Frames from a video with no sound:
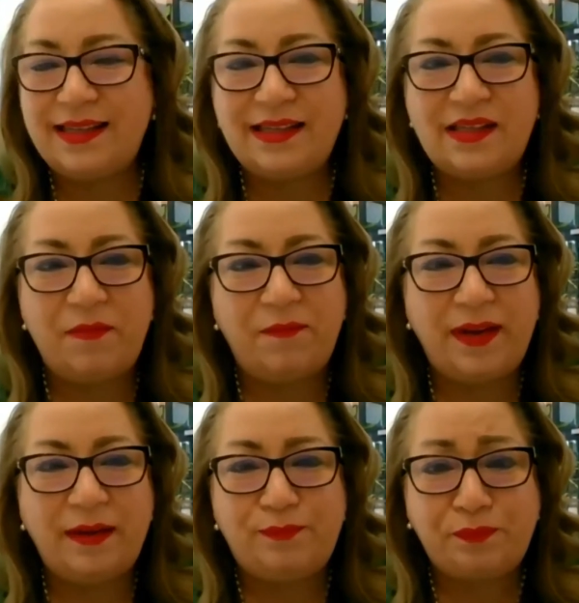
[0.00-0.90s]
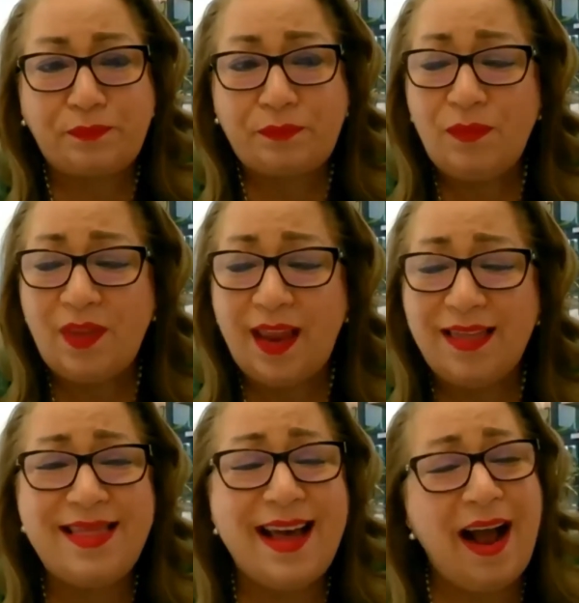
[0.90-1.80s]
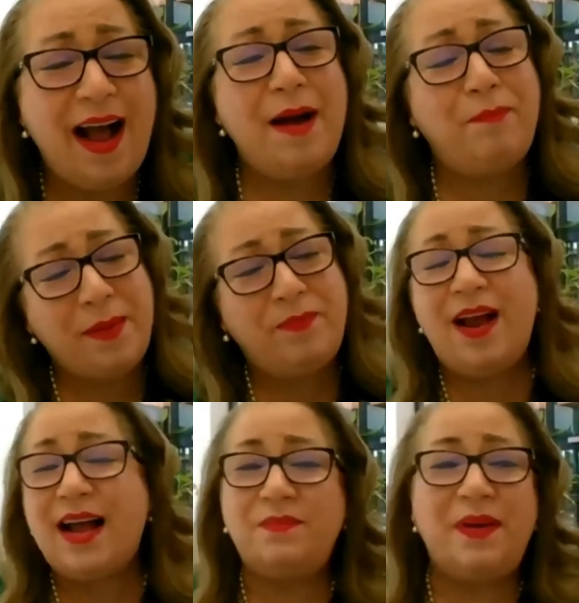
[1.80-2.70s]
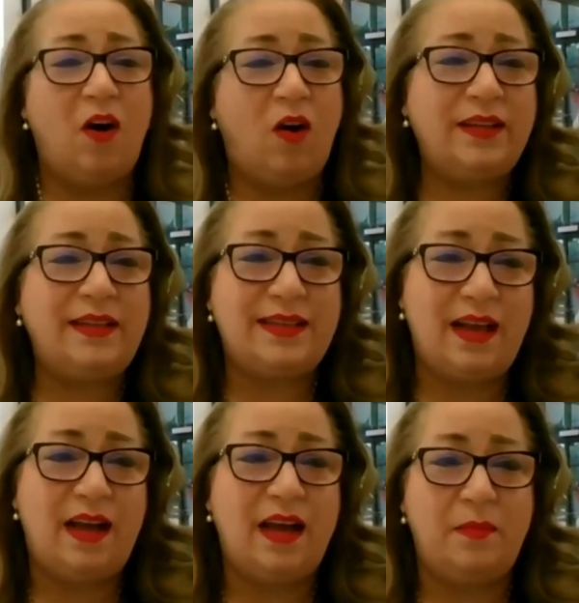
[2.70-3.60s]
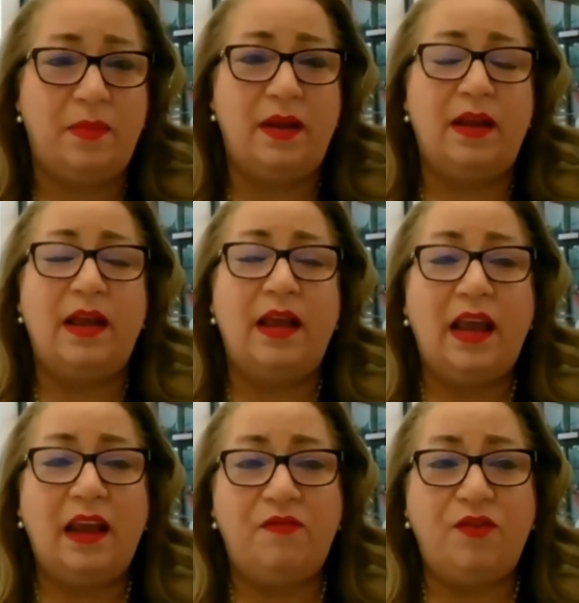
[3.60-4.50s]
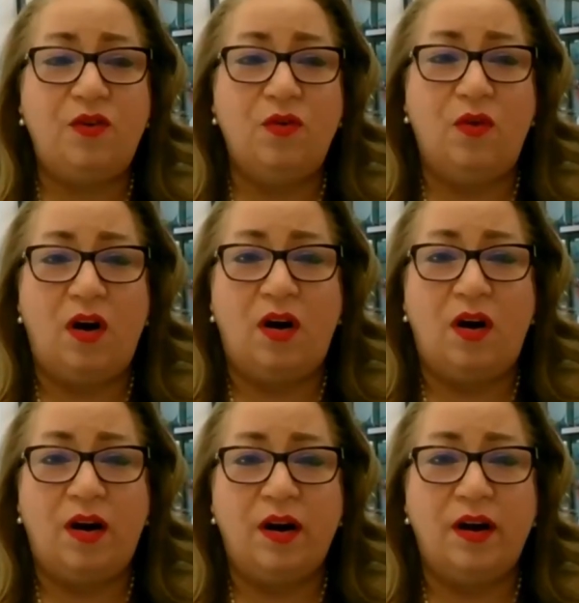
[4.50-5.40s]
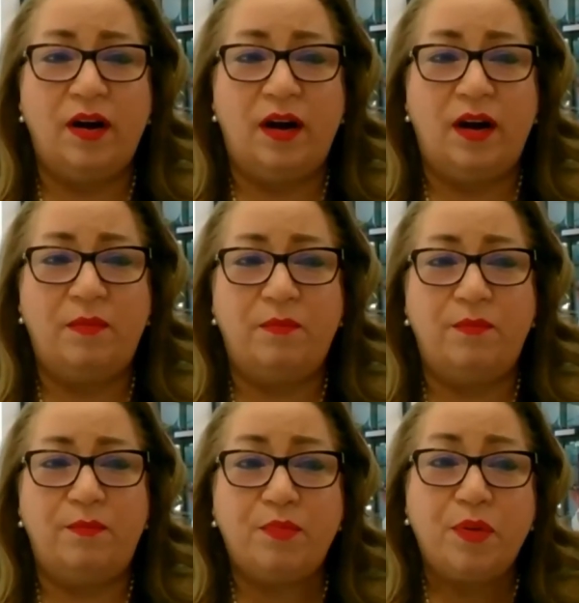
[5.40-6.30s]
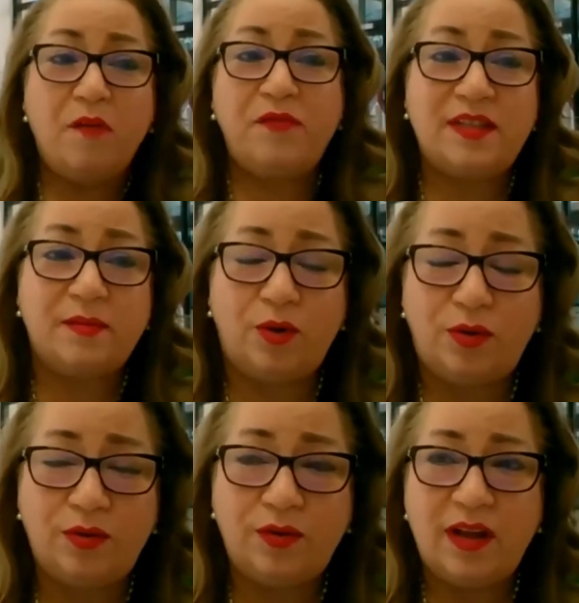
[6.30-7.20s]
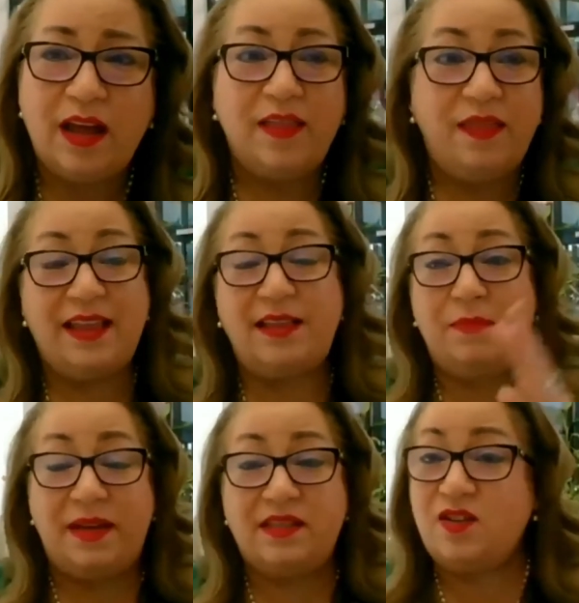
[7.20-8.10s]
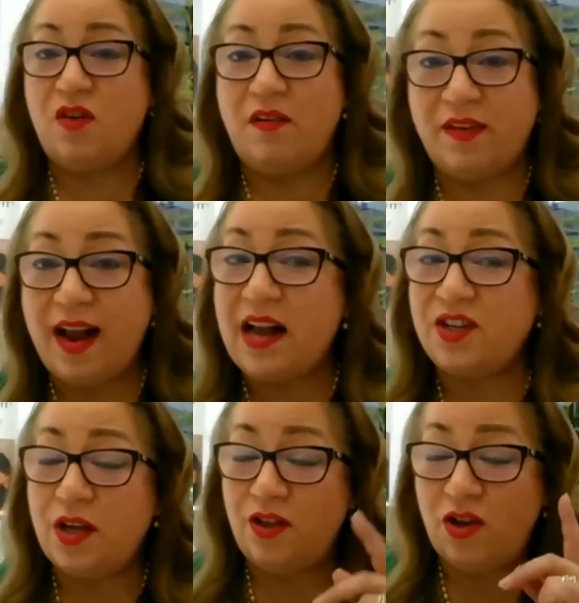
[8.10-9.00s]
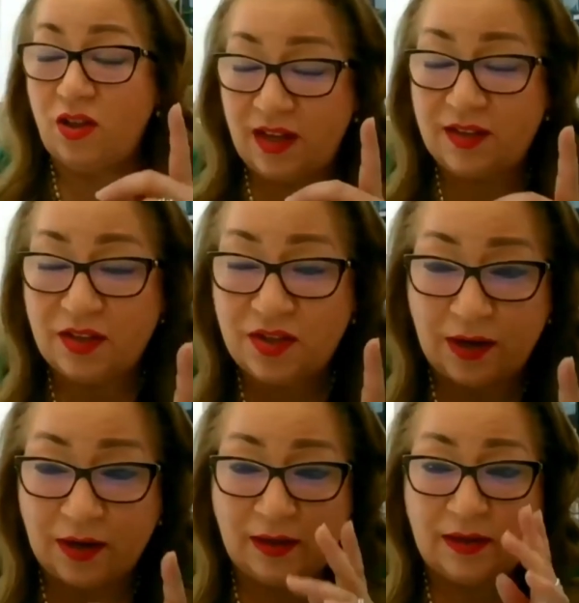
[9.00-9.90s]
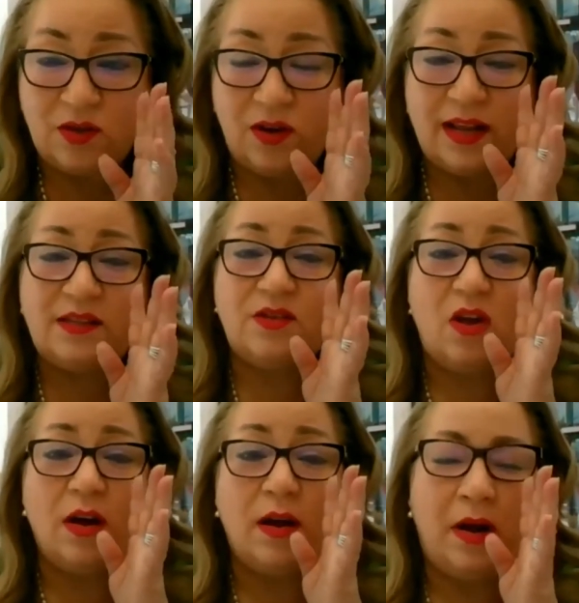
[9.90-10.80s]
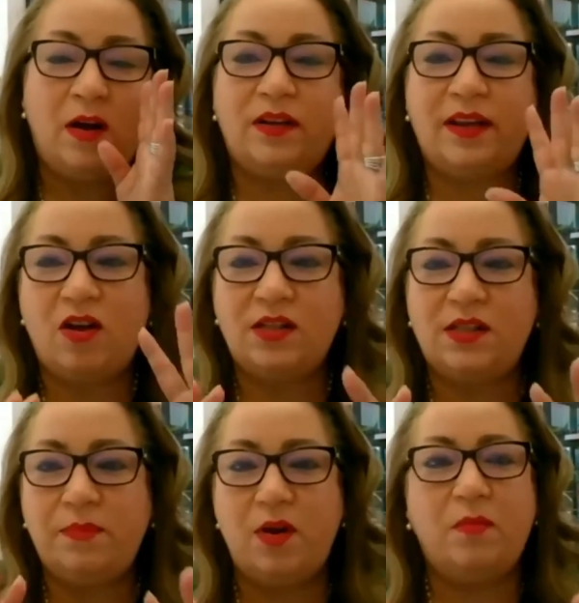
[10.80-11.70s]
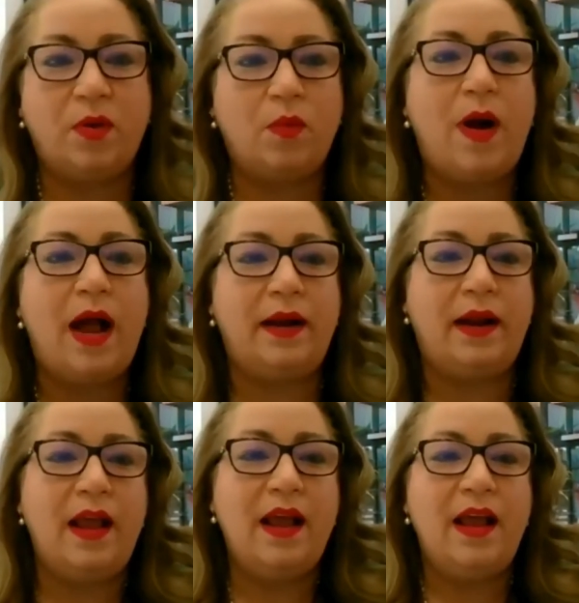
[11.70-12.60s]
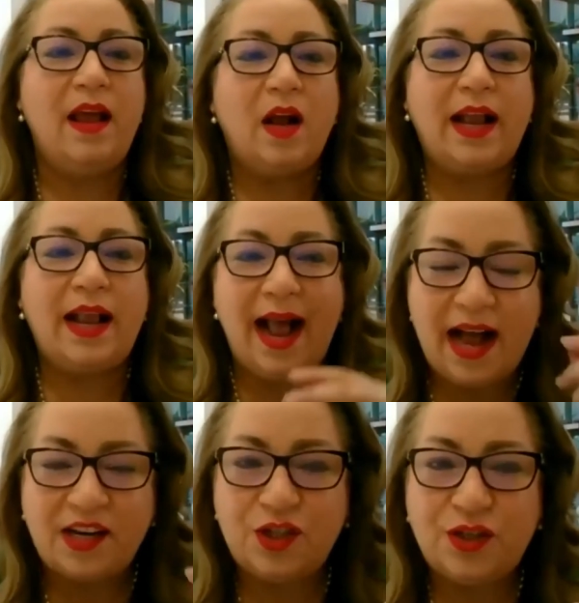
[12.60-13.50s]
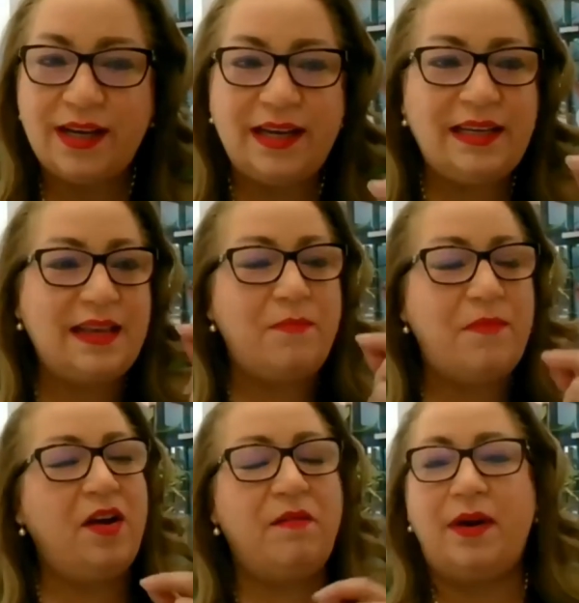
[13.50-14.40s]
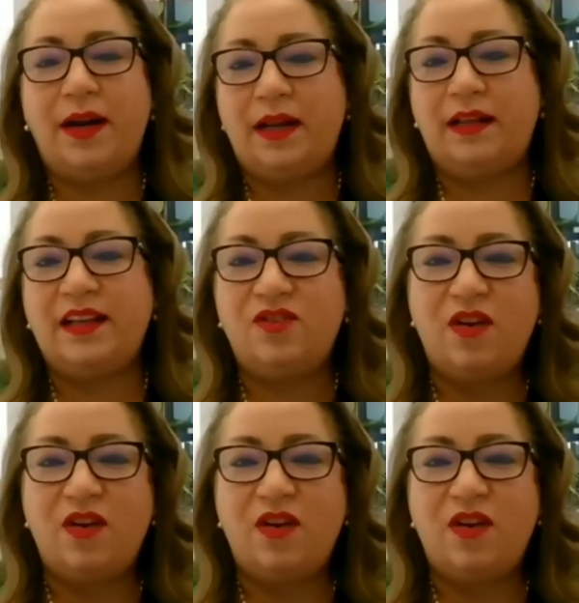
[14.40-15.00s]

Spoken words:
is something that people ask me all the time. If you are profitable, then that means that you have cash. Not necessarily. So let's talk about concept number one. Cash is the amount of money that you